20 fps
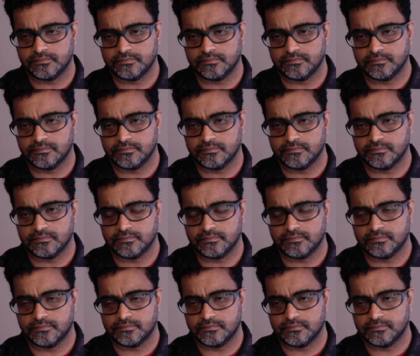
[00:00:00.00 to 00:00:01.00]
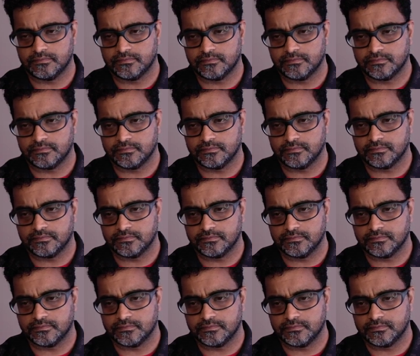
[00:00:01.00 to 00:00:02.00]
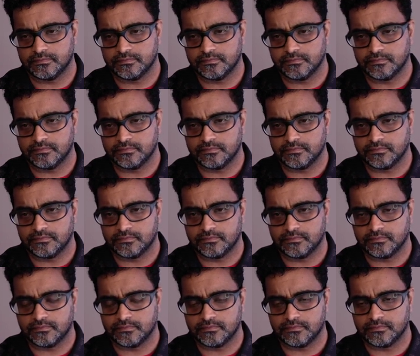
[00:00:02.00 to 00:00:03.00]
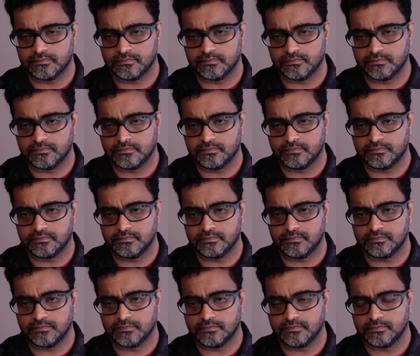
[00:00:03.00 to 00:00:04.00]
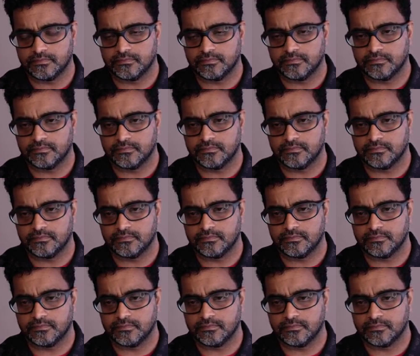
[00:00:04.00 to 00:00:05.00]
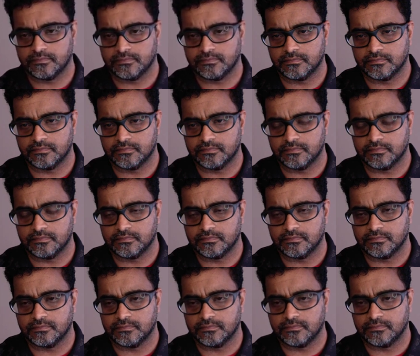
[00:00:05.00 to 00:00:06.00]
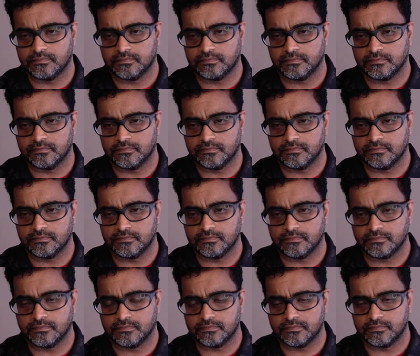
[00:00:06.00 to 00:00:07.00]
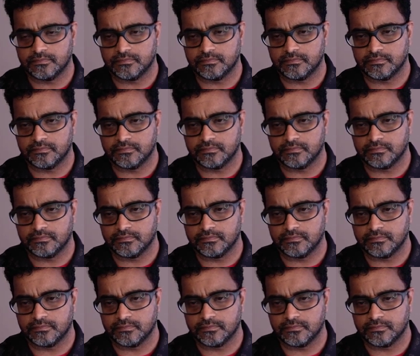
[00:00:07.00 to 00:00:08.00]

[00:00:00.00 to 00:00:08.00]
This person isn't speaking.